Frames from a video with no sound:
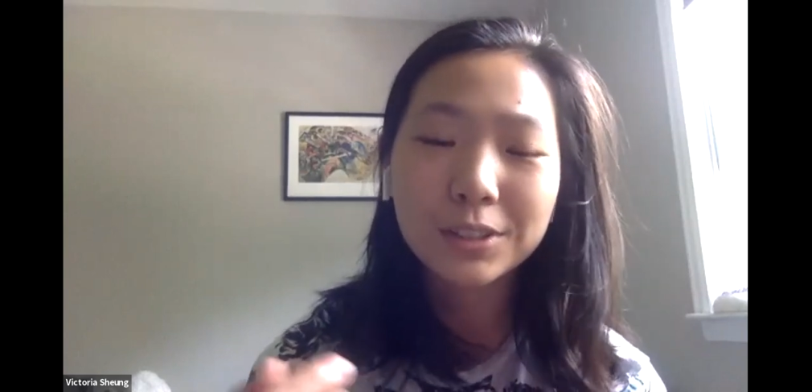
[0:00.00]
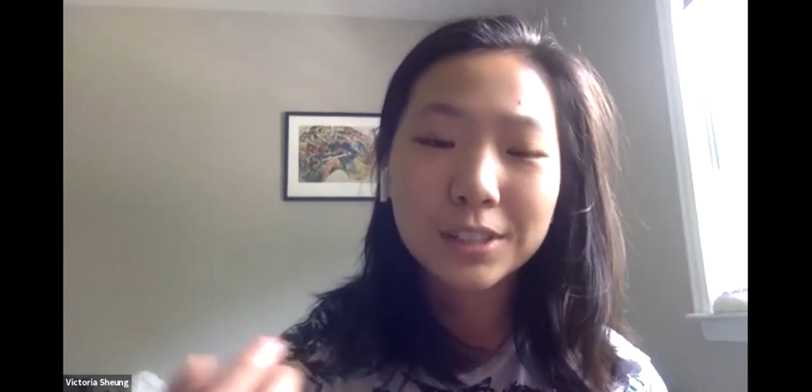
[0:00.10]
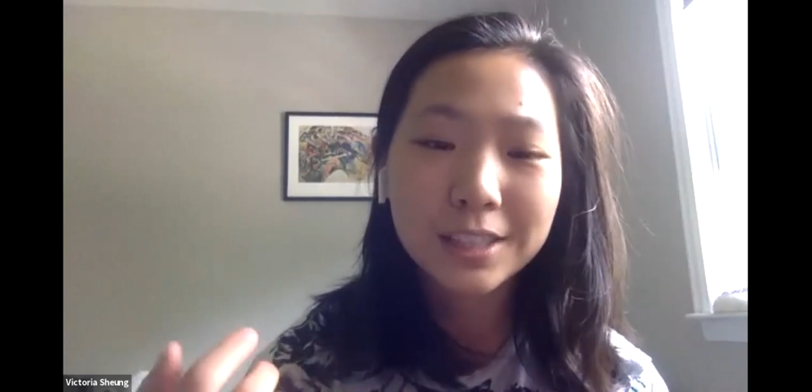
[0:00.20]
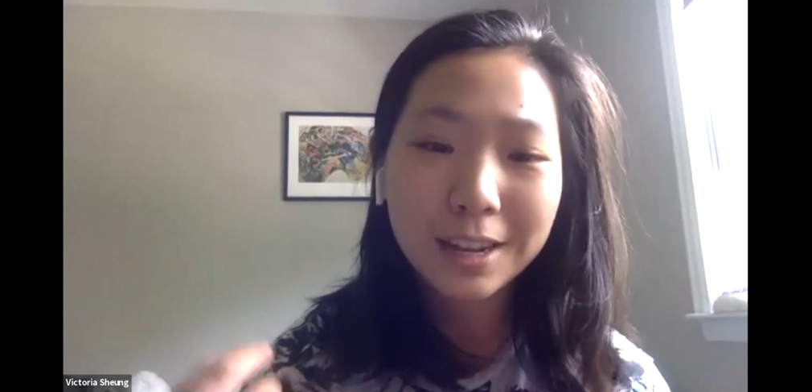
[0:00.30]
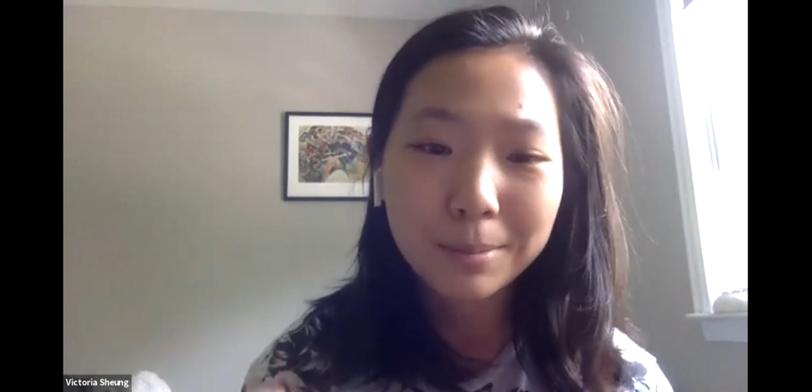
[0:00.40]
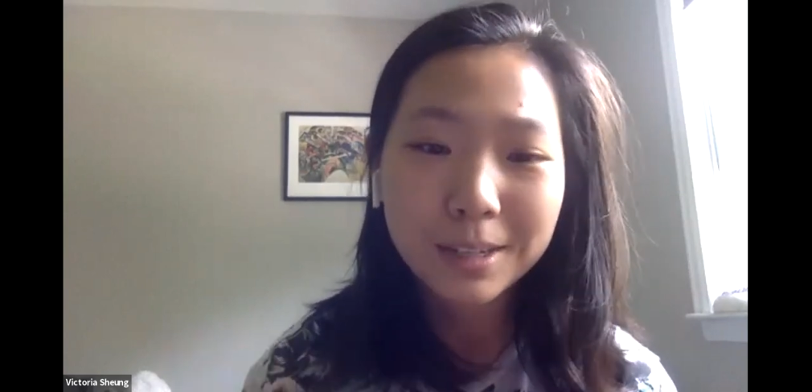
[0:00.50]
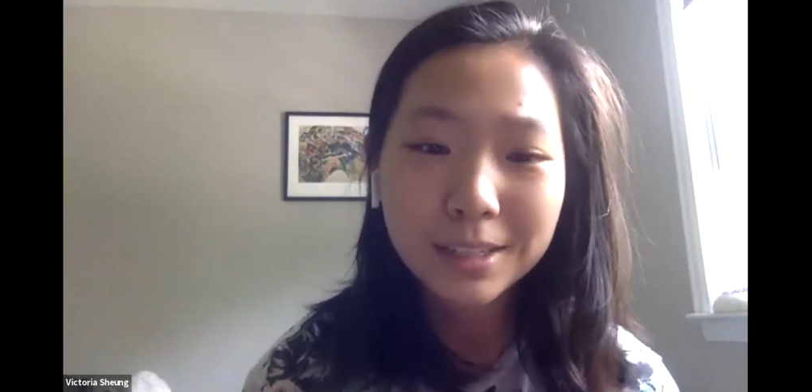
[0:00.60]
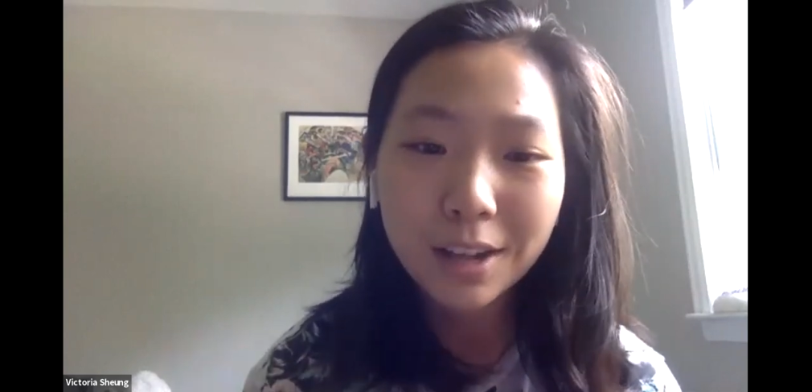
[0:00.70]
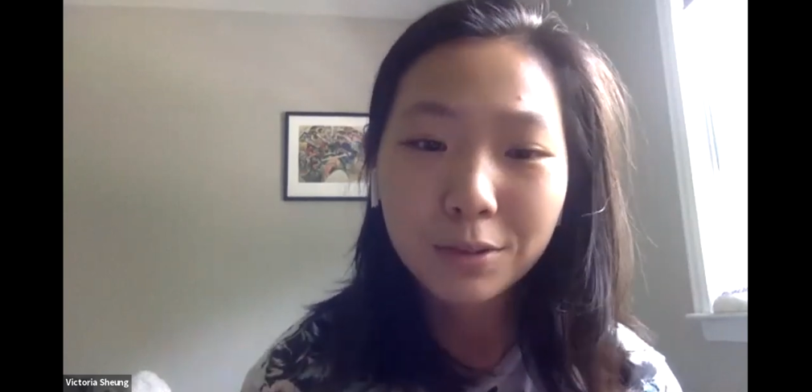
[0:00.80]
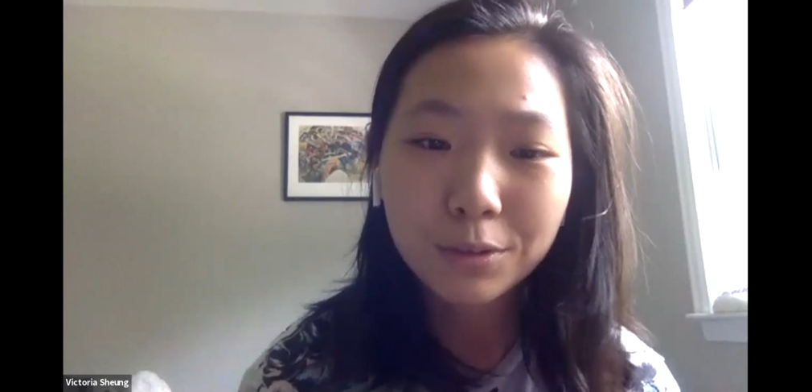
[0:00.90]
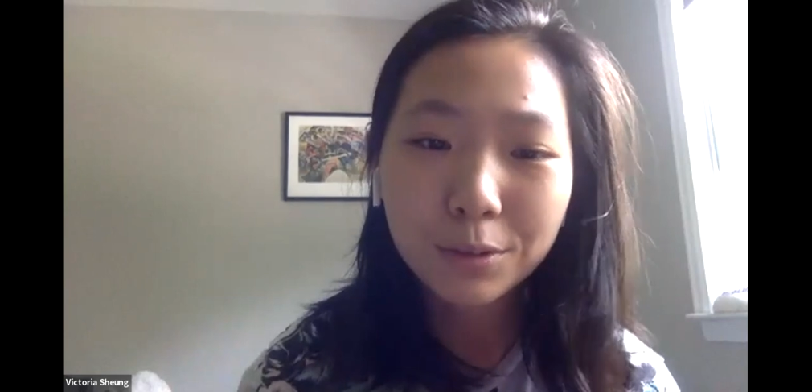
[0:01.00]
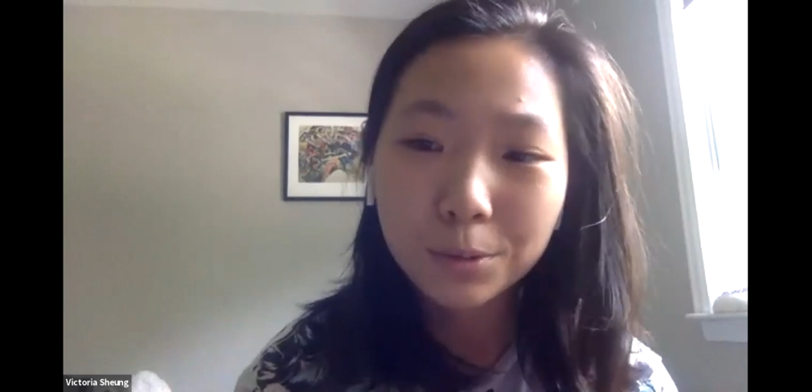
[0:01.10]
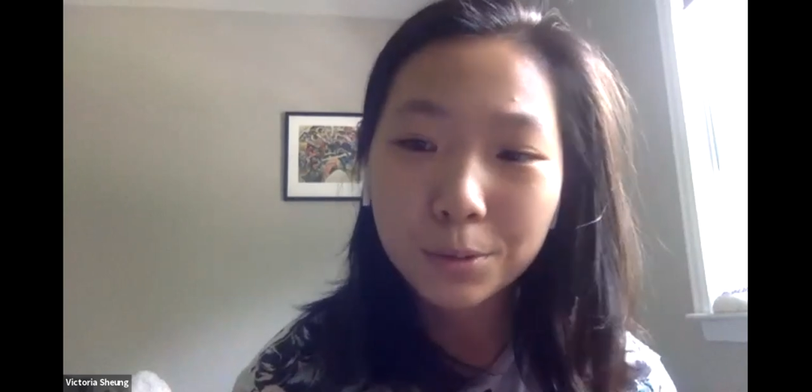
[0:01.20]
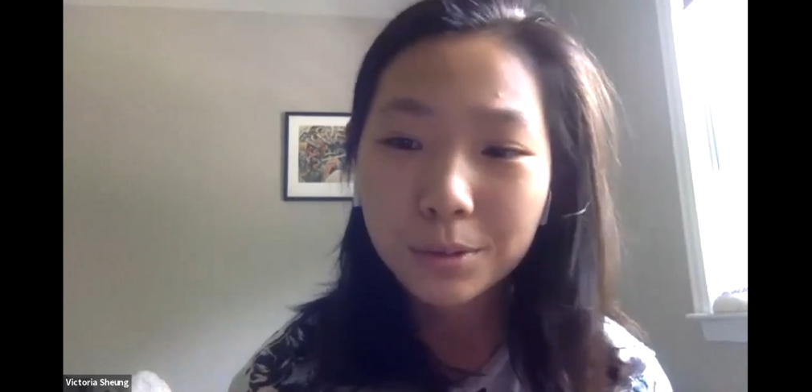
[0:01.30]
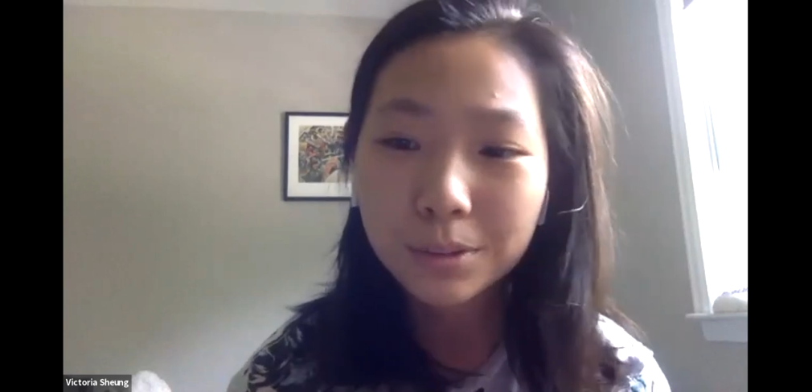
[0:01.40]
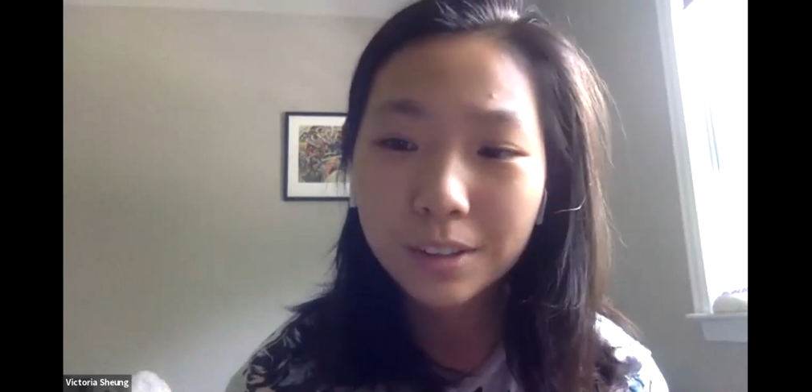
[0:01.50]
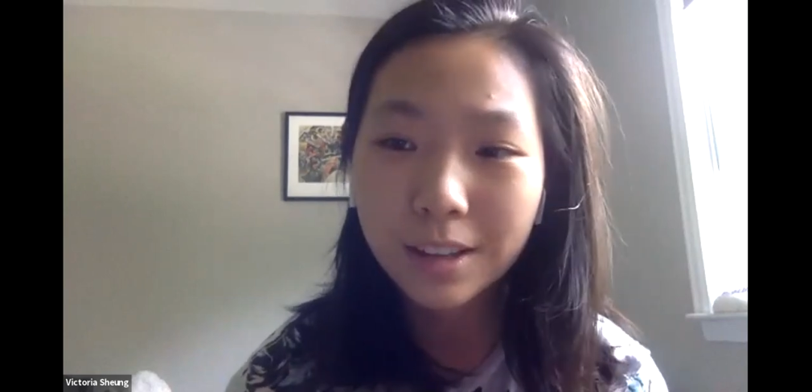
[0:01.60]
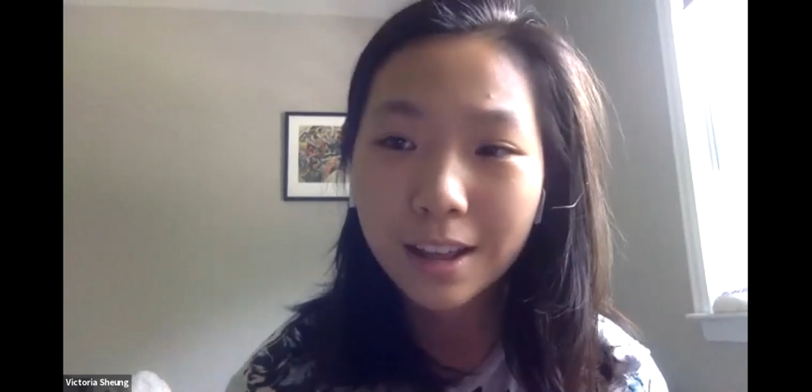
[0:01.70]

students like myself who